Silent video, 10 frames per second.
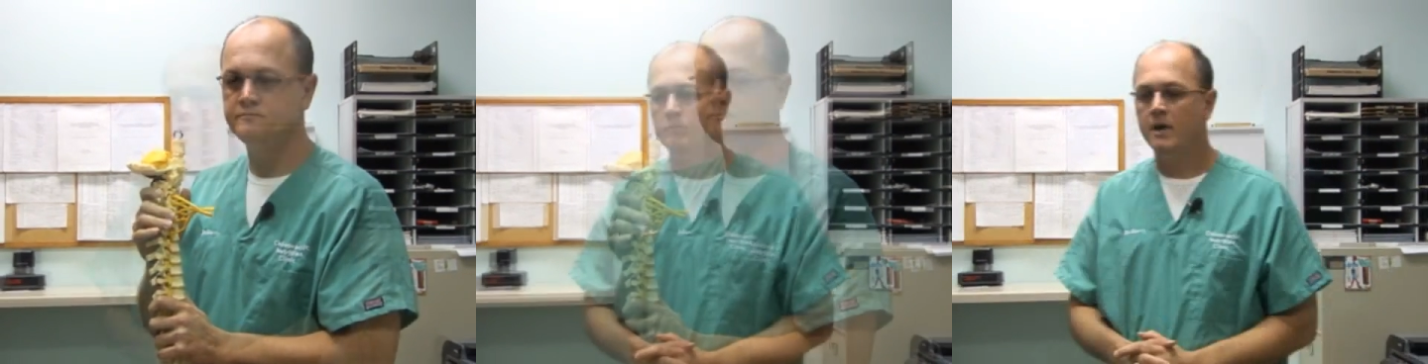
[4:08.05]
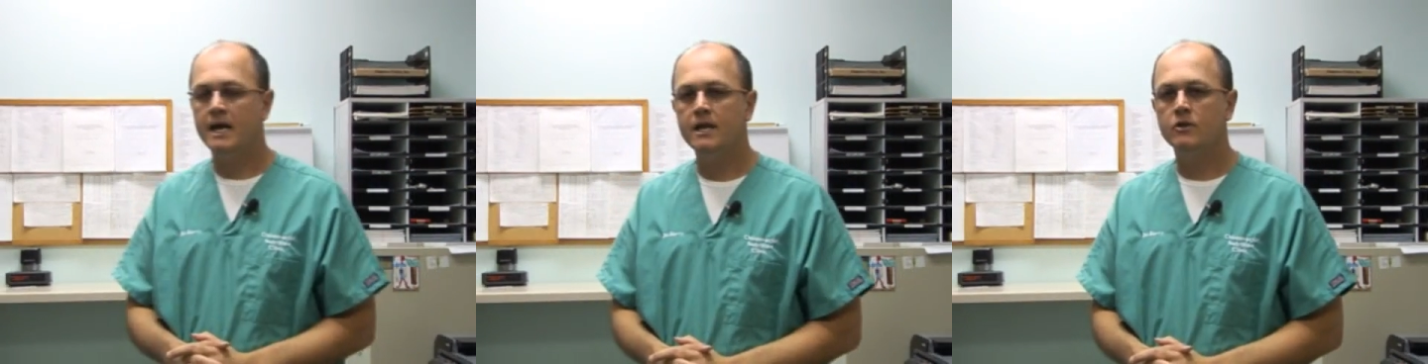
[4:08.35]
The
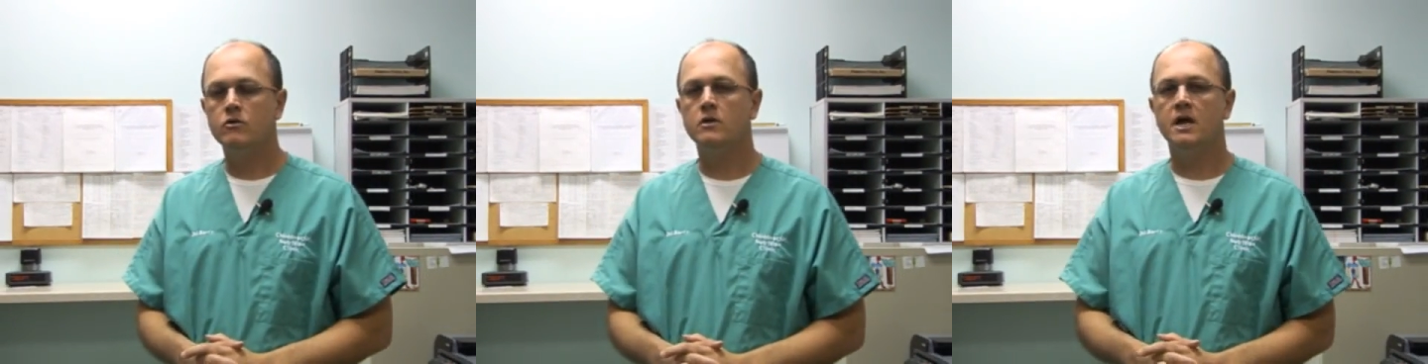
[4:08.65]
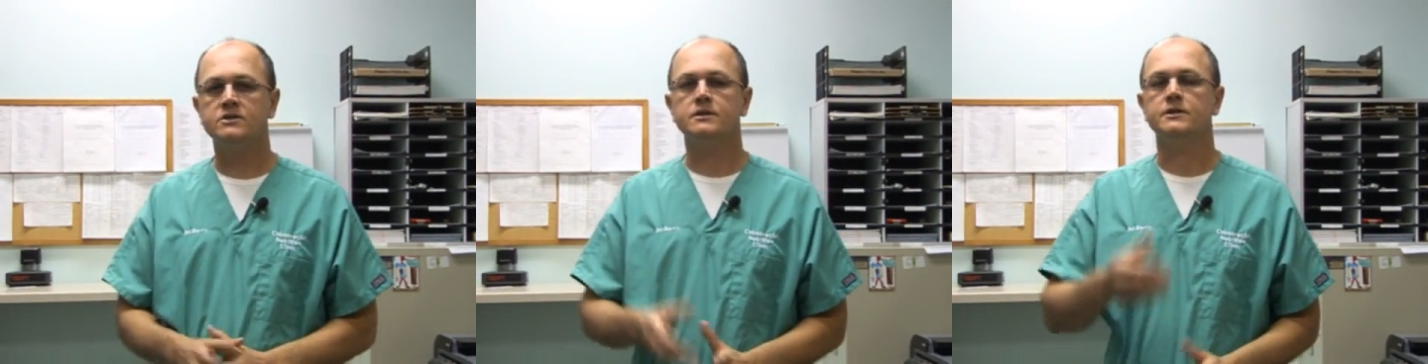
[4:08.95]
body
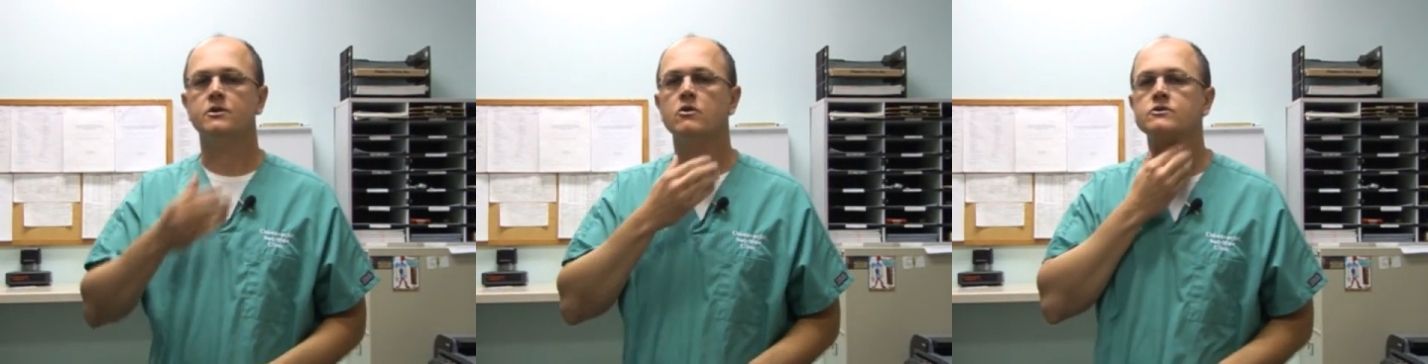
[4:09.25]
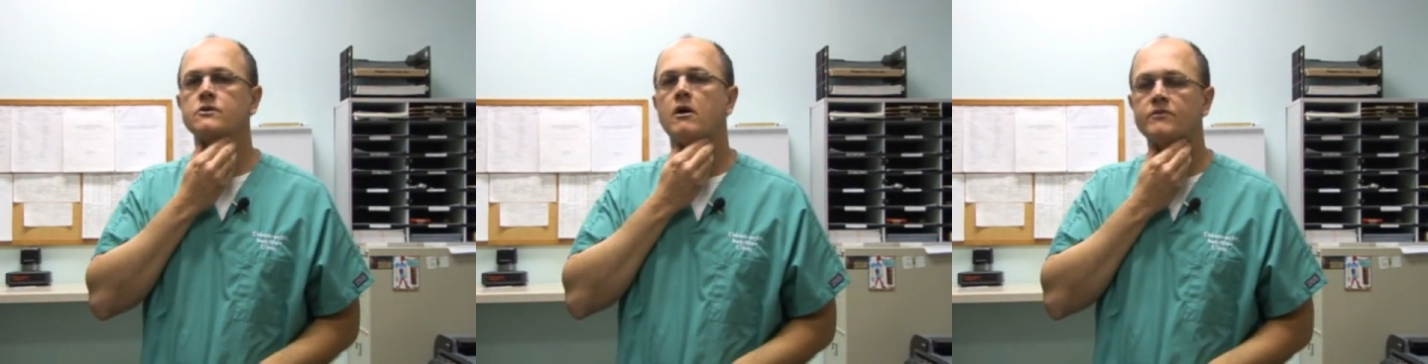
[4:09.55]
neurologically
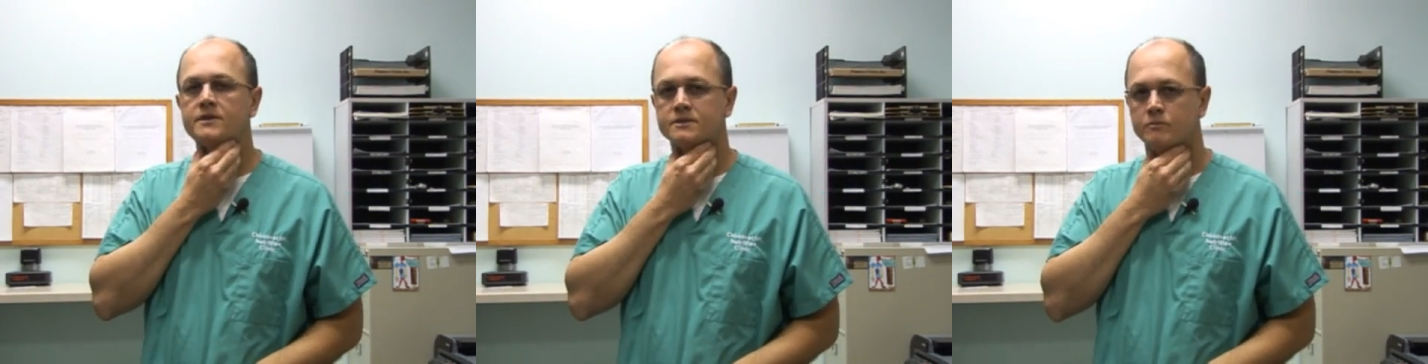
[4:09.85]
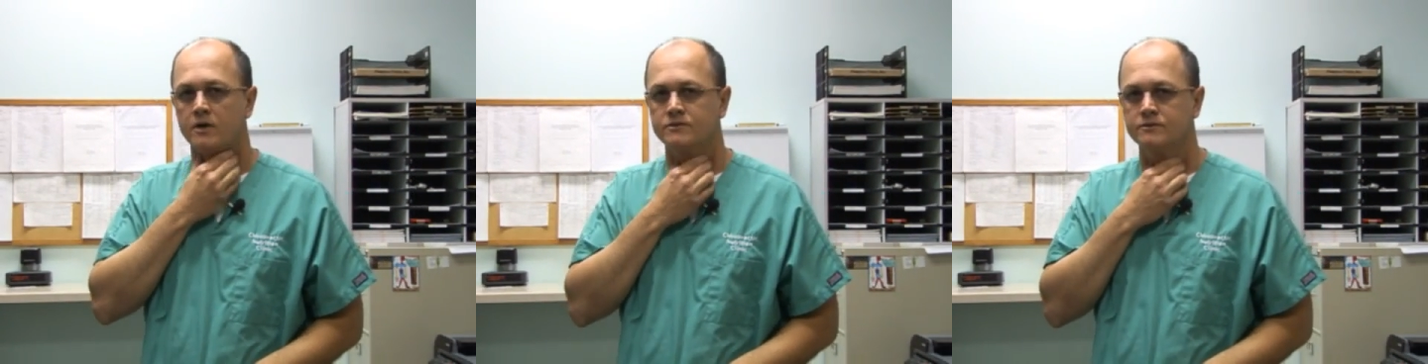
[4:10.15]
turns off these
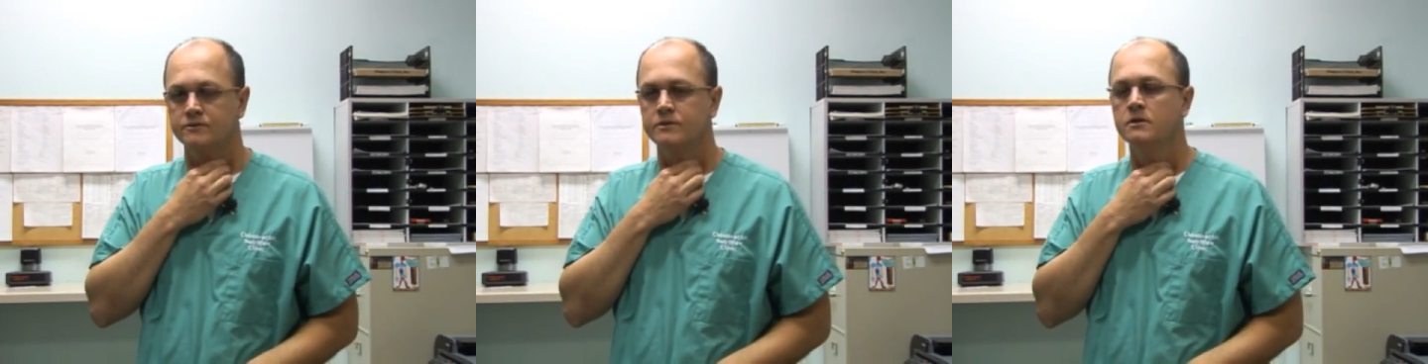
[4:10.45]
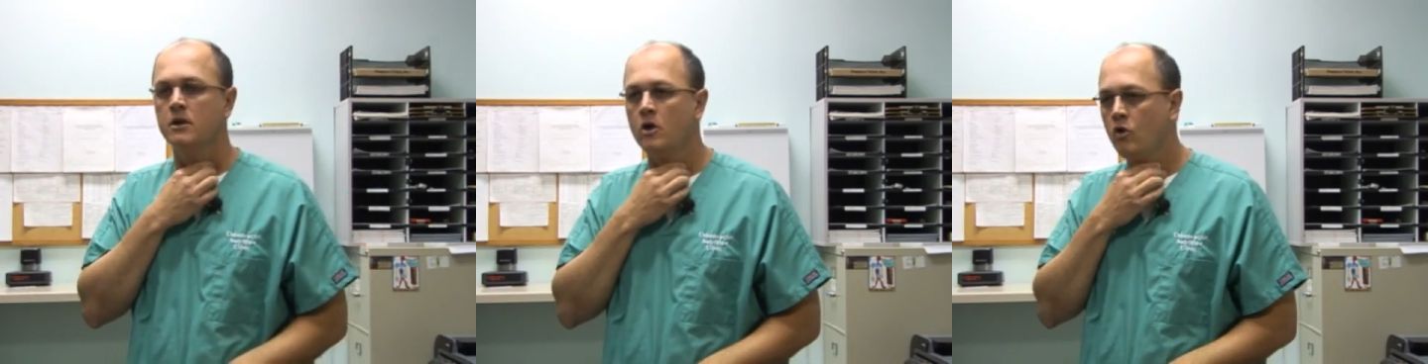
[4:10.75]
muscles
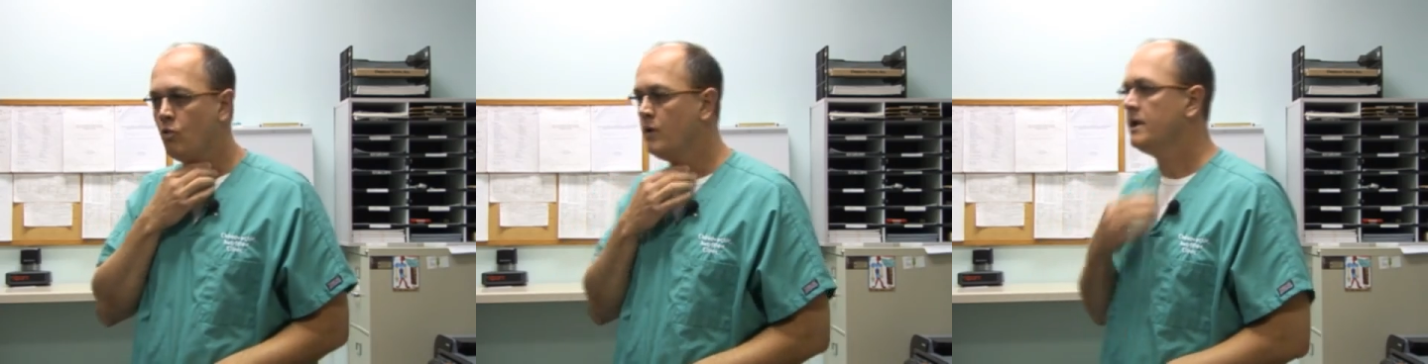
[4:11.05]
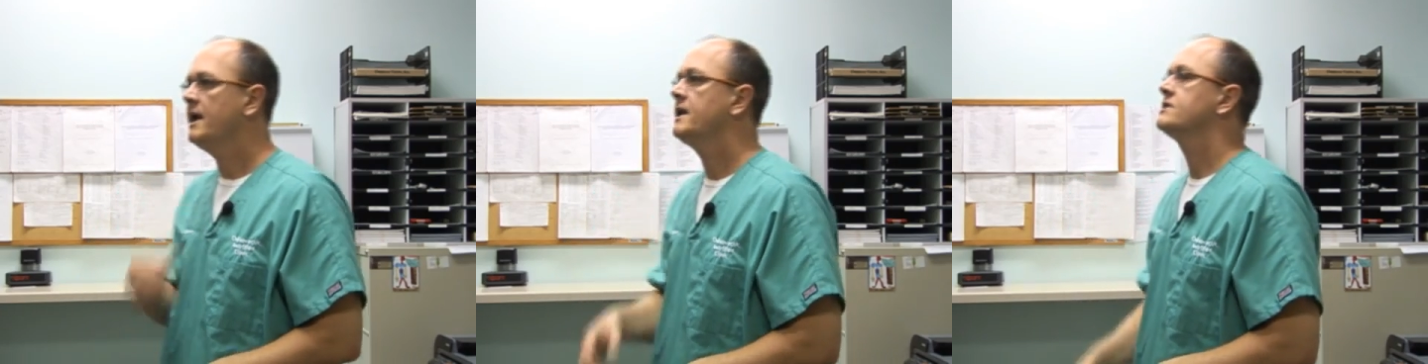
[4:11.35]

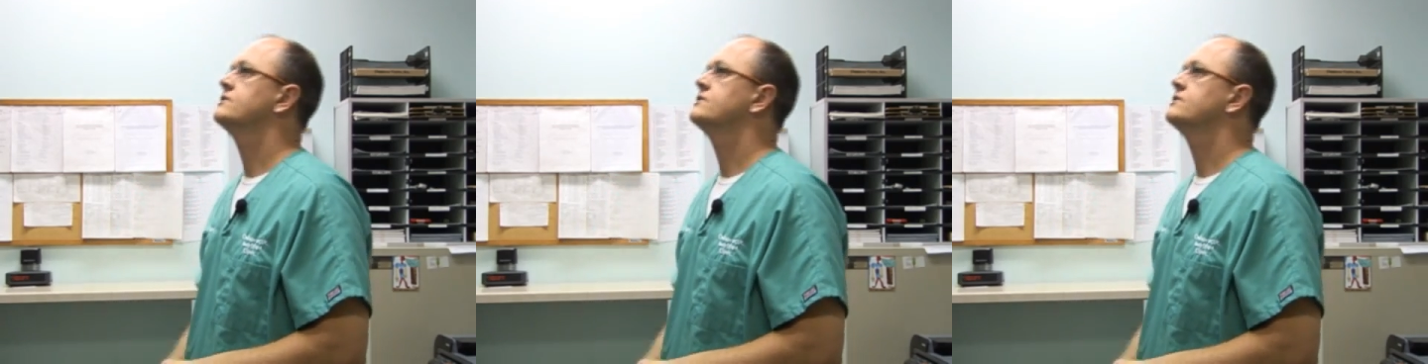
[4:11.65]
when the head